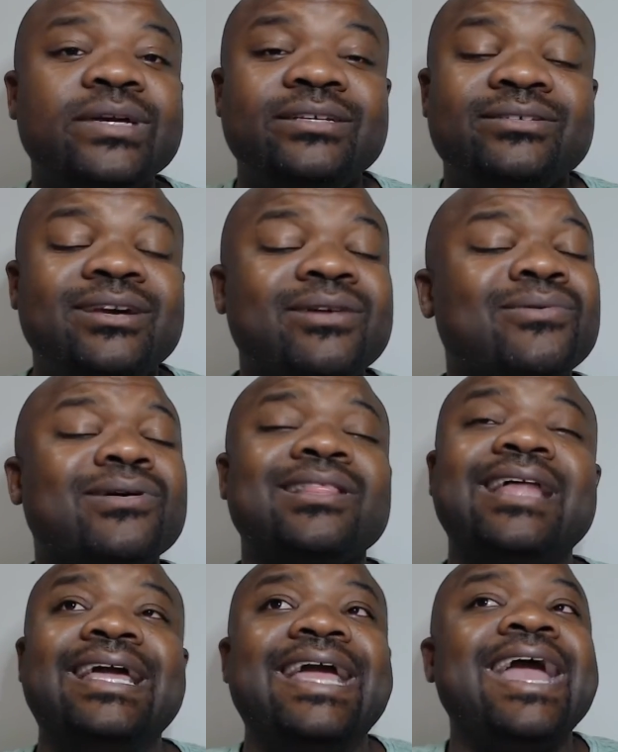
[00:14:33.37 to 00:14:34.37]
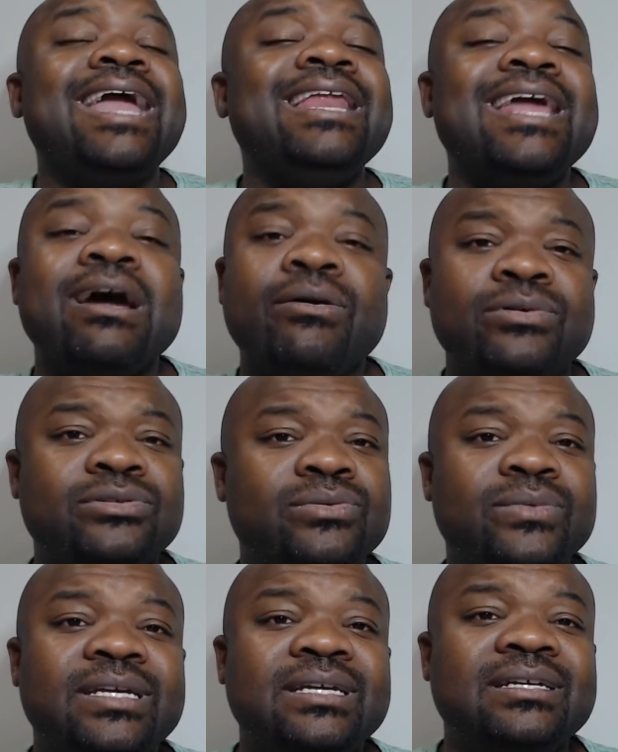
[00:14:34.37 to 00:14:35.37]
So you got to work like 80 hours a
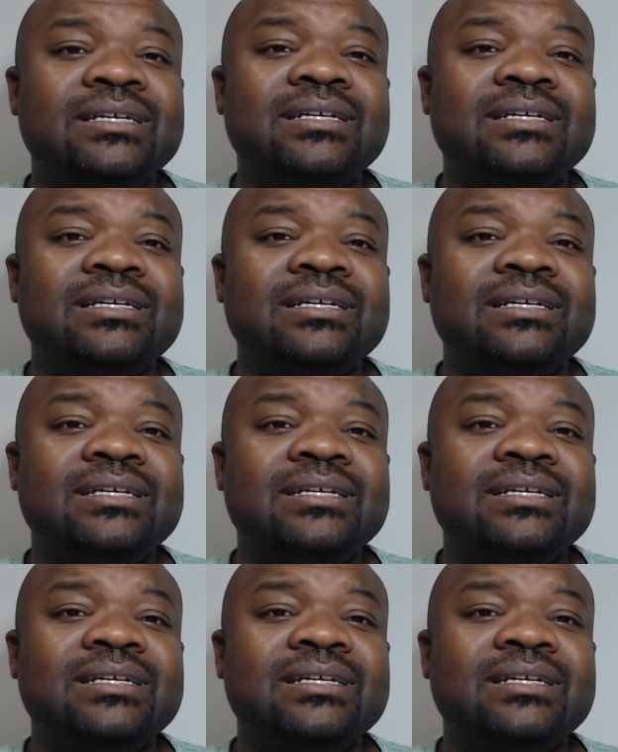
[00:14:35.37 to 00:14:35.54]
week